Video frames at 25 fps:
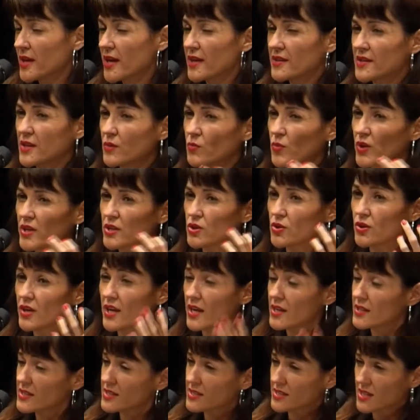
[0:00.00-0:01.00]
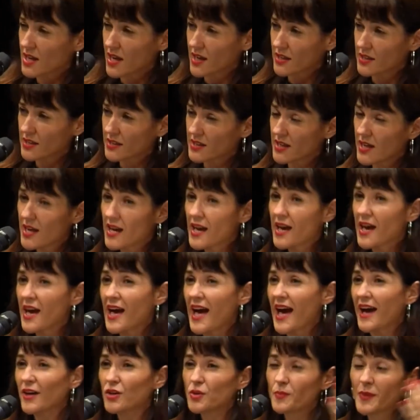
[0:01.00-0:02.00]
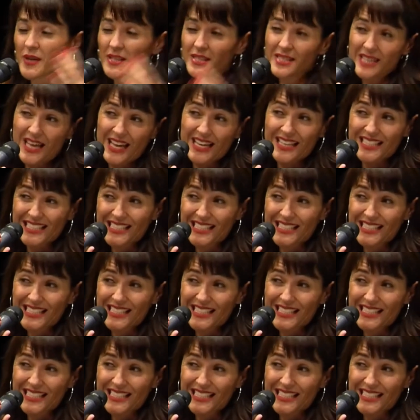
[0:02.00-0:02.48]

And then when you get started, how do you maintain